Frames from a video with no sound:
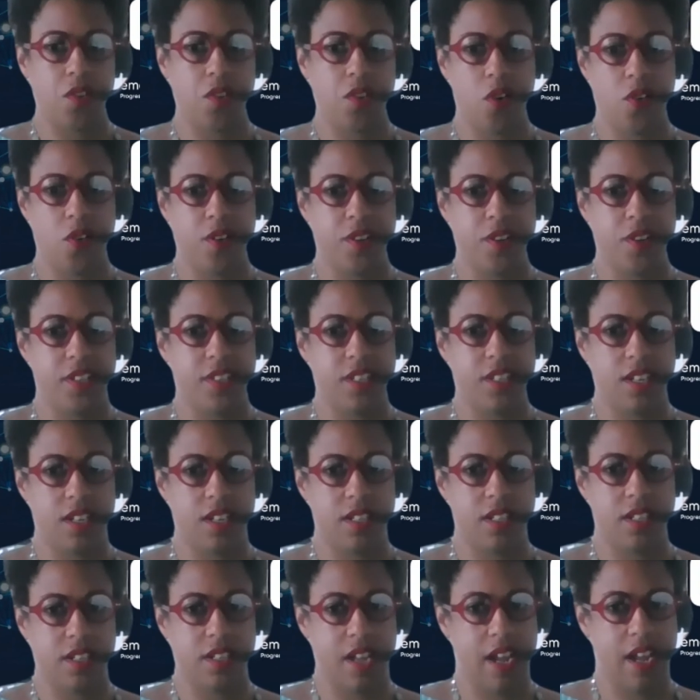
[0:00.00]
you're already
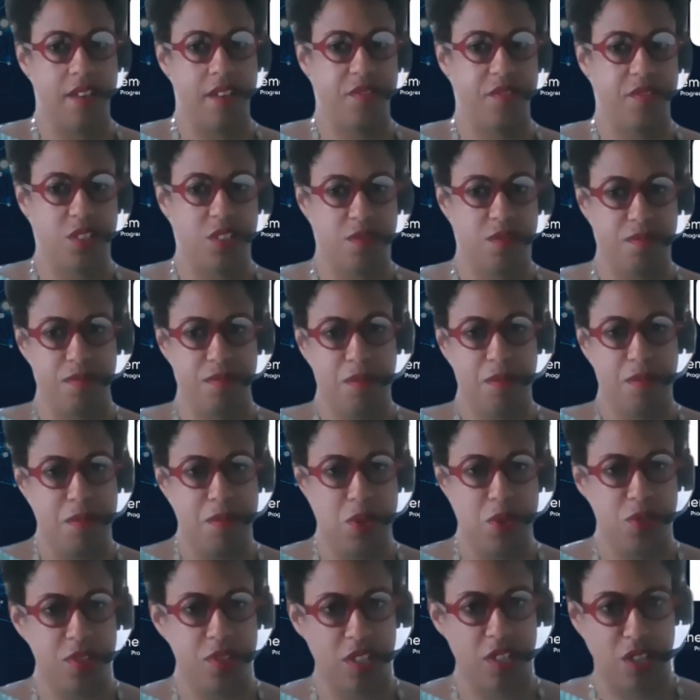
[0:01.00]
done and have some
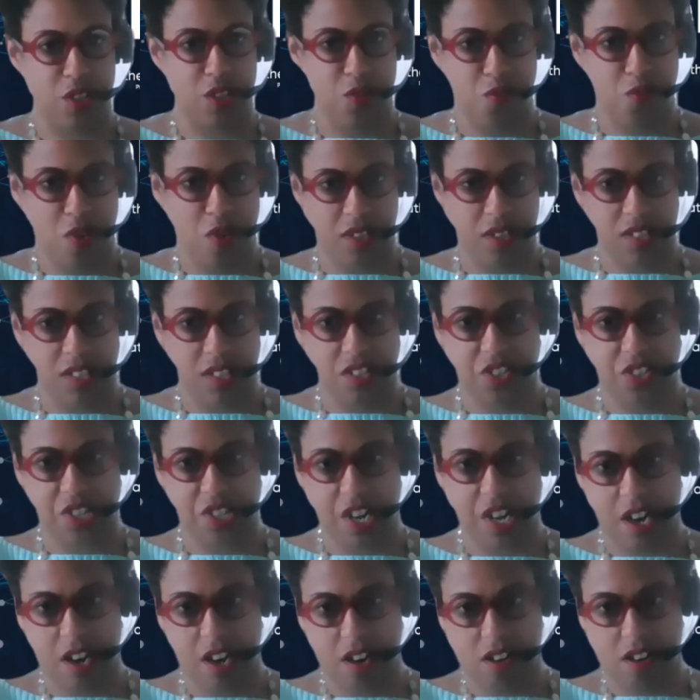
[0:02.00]
music you want to
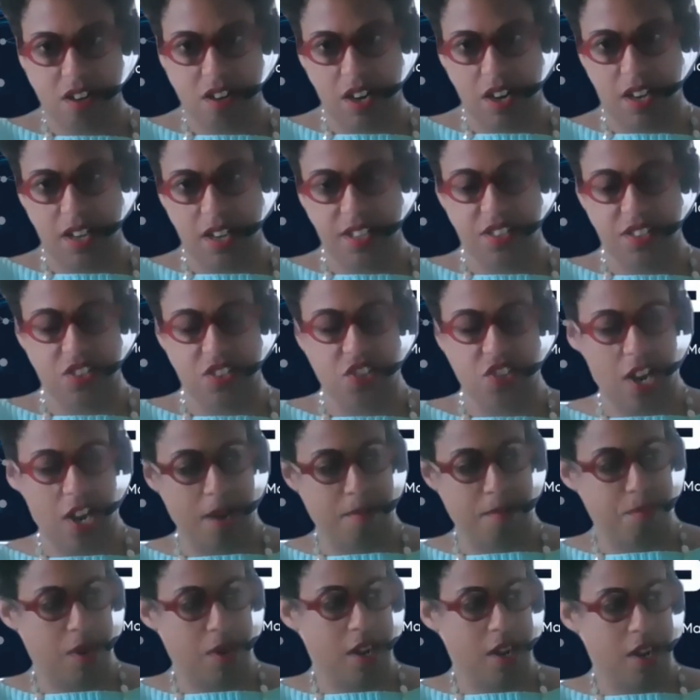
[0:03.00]
share uh, in the
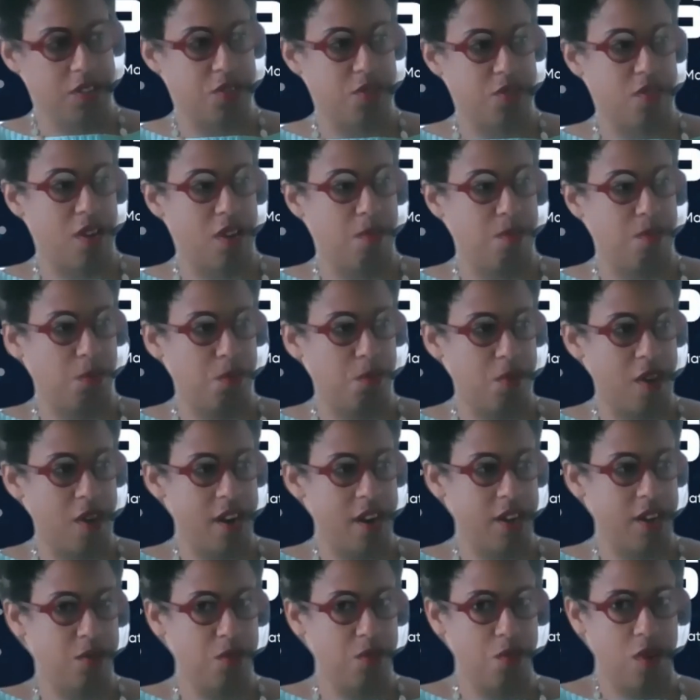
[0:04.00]
chat box or humble
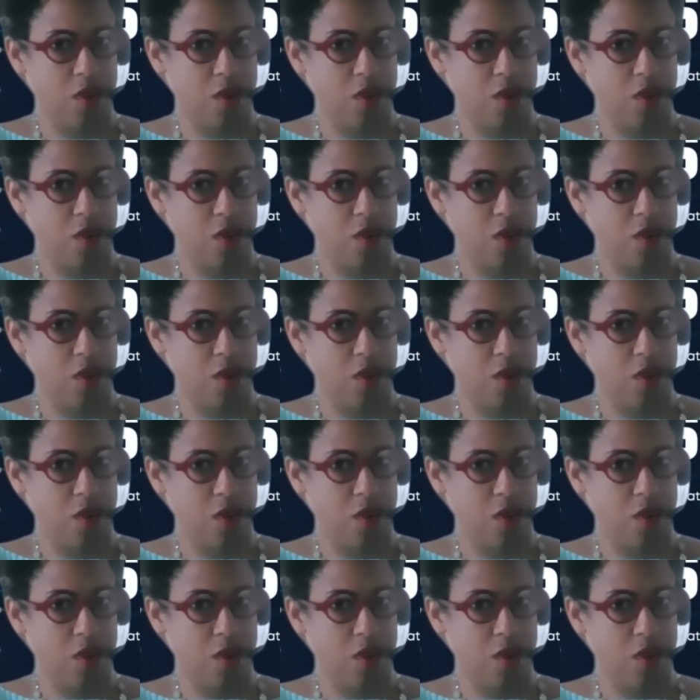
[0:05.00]
brag, we